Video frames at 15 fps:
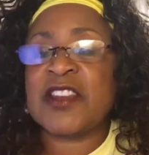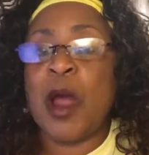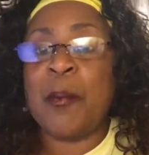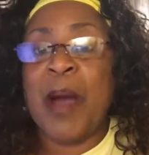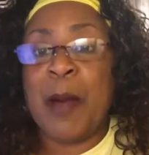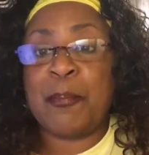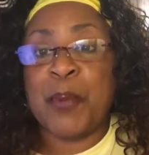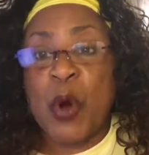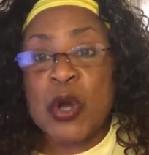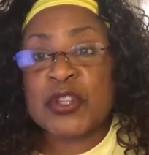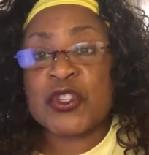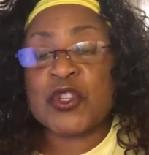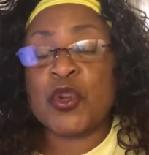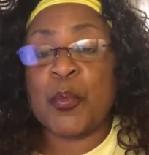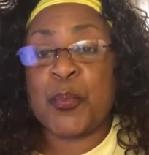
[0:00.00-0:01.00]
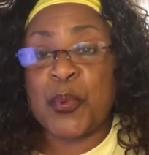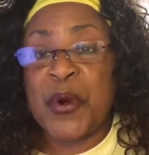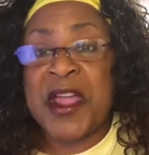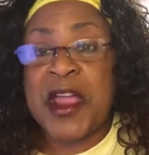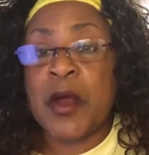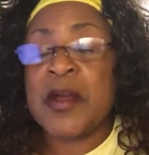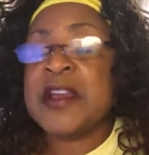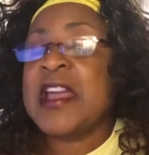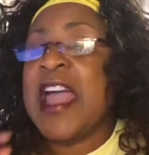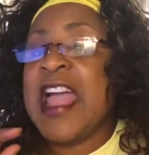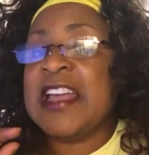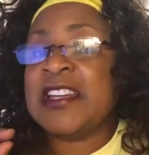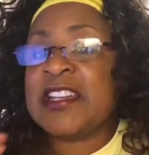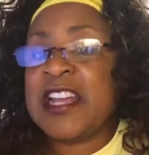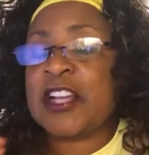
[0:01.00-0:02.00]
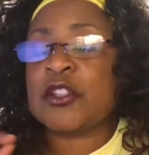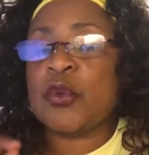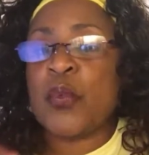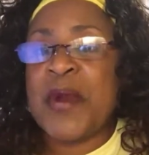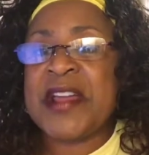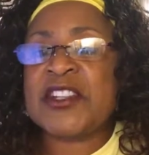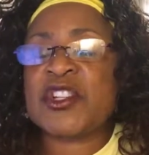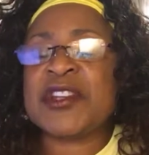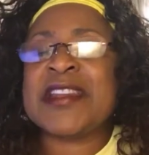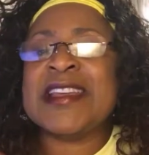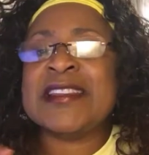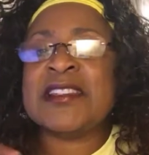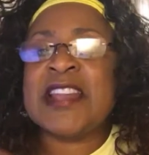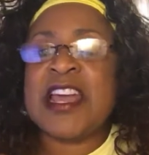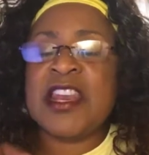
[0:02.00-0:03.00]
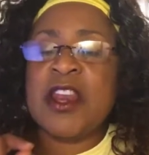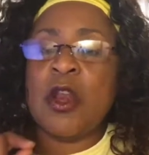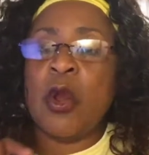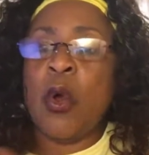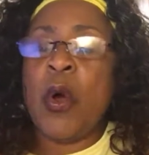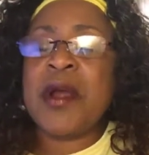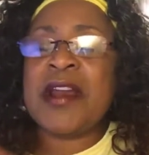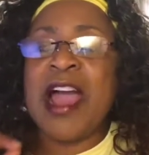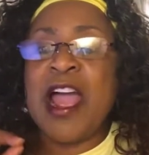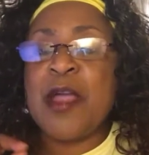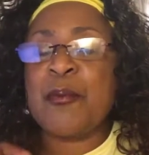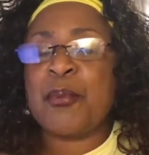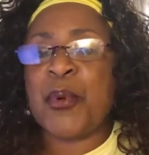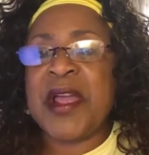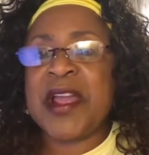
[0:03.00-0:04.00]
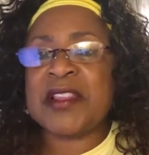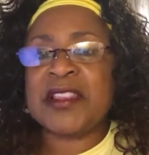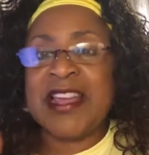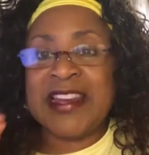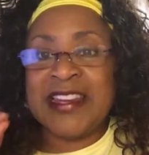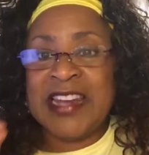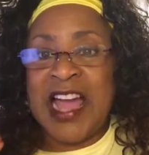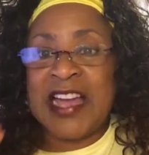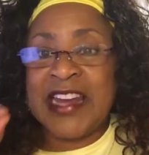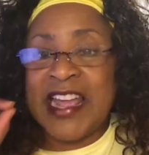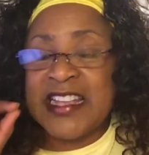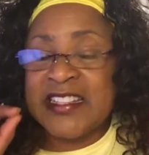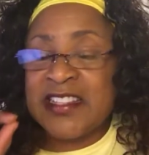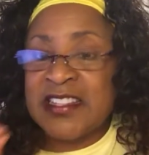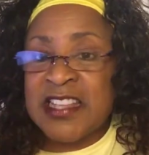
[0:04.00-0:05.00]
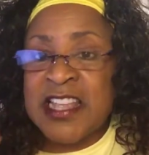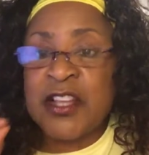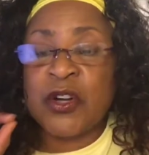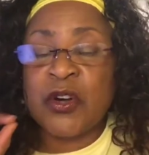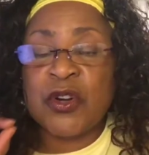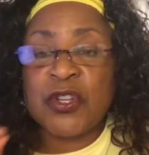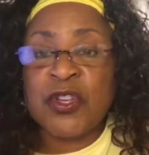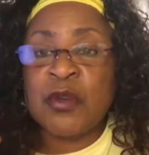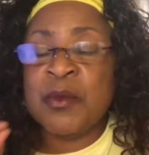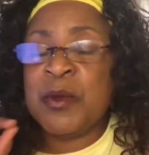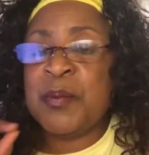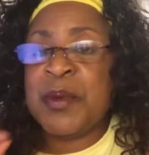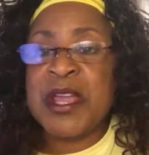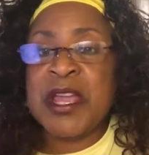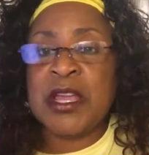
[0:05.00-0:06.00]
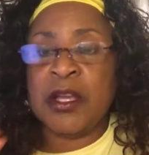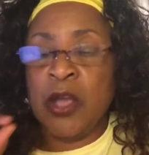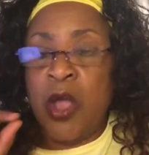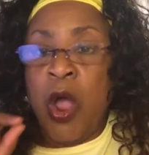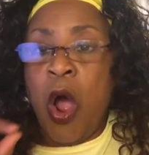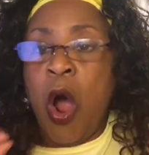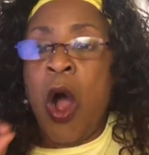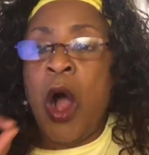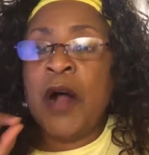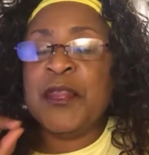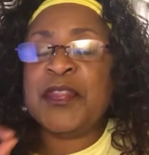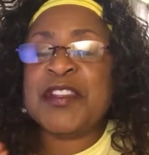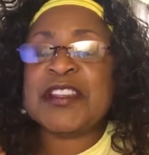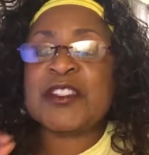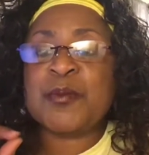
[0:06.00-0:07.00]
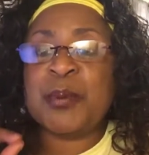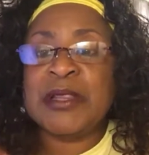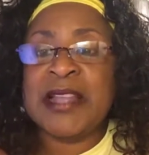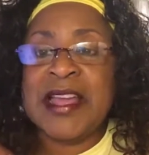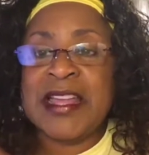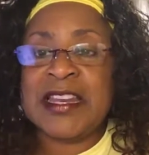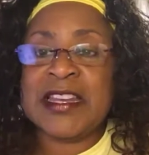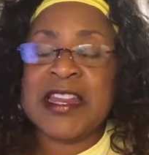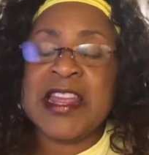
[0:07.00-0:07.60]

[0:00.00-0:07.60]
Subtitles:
Now, my personal prayer and declaration is that, Lord, I am praying that not a single human being on this planet